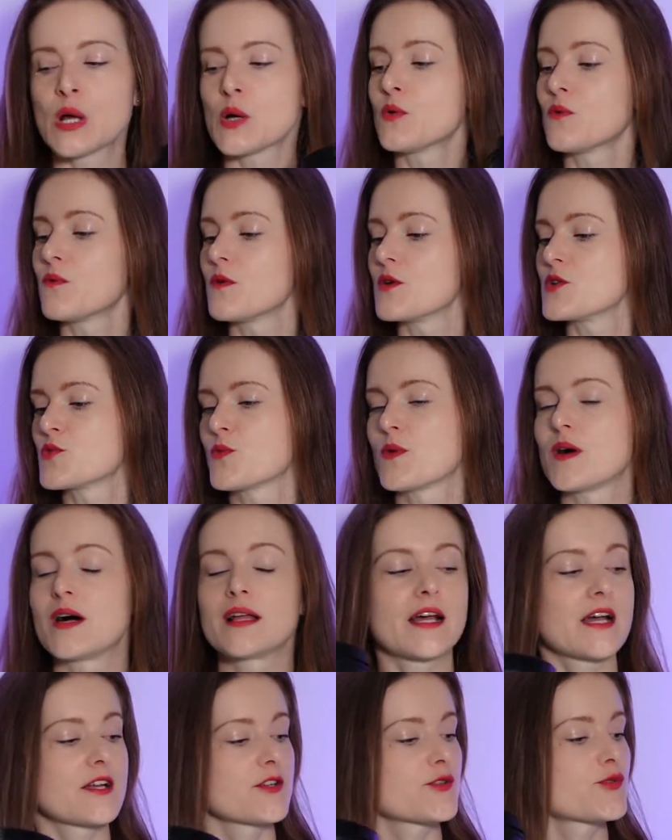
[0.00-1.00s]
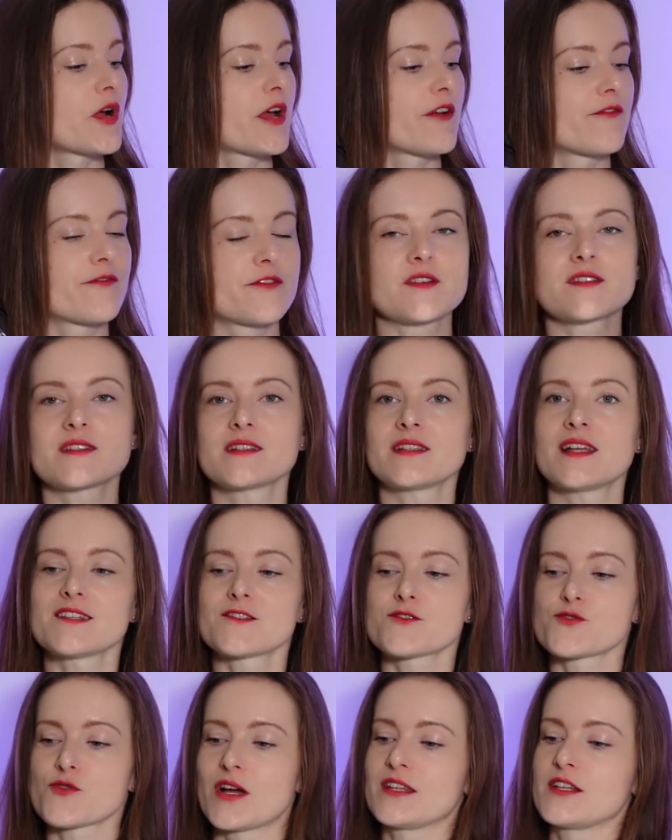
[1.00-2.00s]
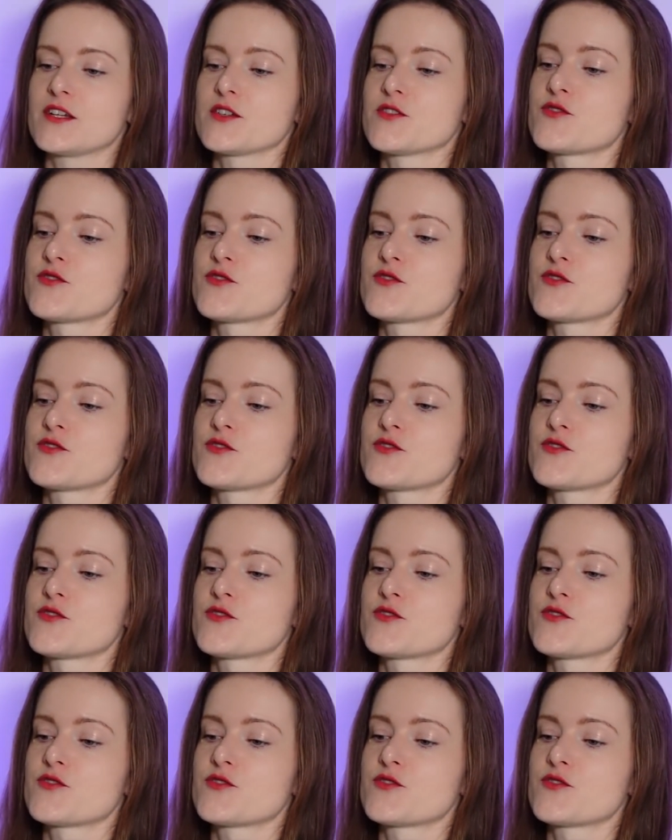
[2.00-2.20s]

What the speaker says: Which one I try first? Let's try the